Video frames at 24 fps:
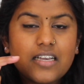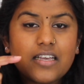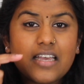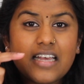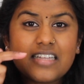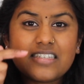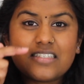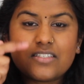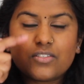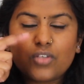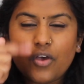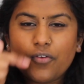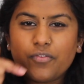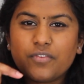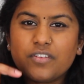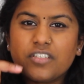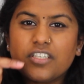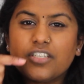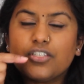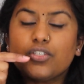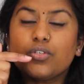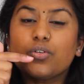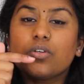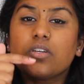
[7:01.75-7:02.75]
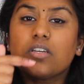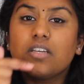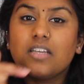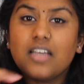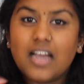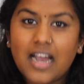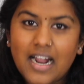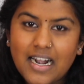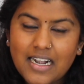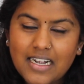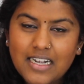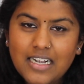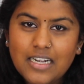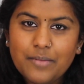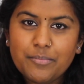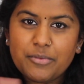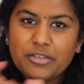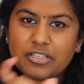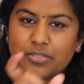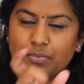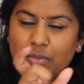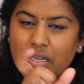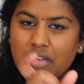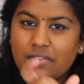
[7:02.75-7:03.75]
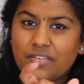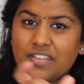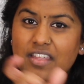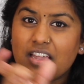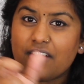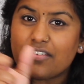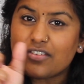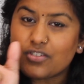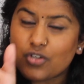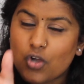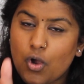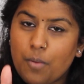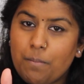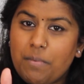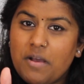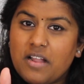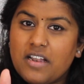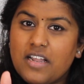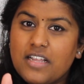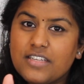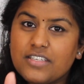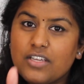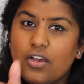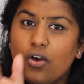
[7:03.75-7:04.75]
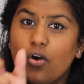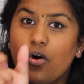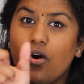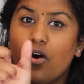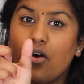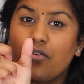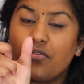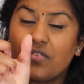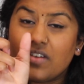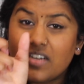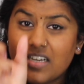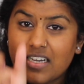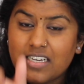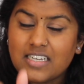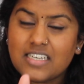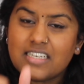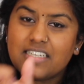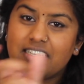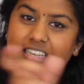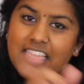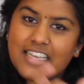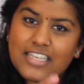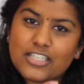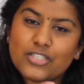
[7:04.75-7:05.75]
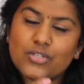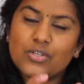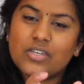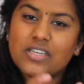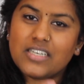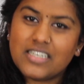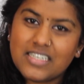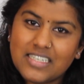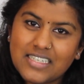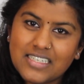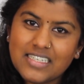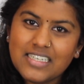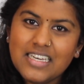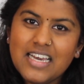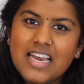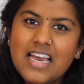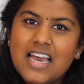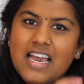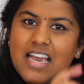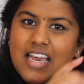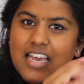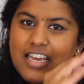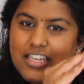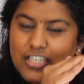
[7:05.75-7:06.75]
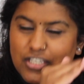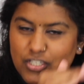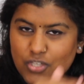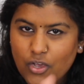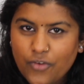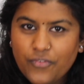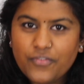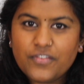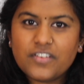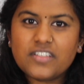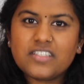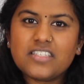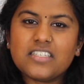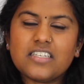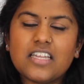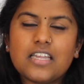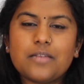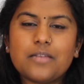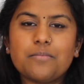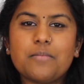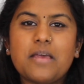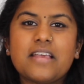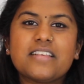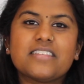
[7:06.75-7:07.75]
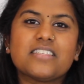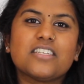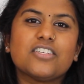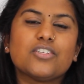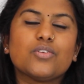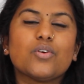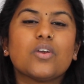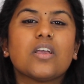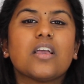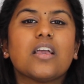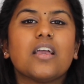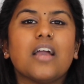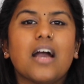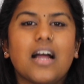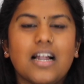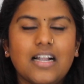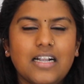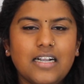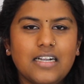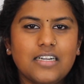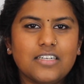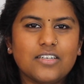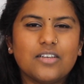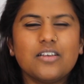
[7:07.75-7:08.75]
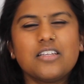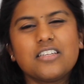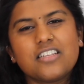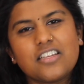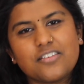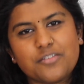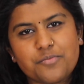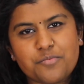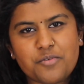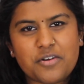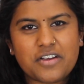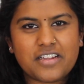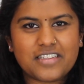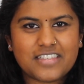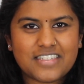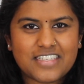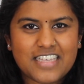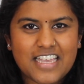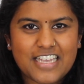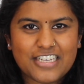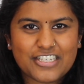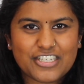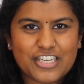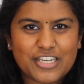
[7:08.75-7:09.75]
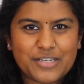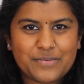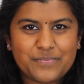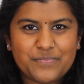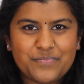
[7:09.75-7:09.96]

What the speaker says: gets softened into gai because whenever there is a compound letter of uk next to it softens it and makes it into gai in terms of pronunciation.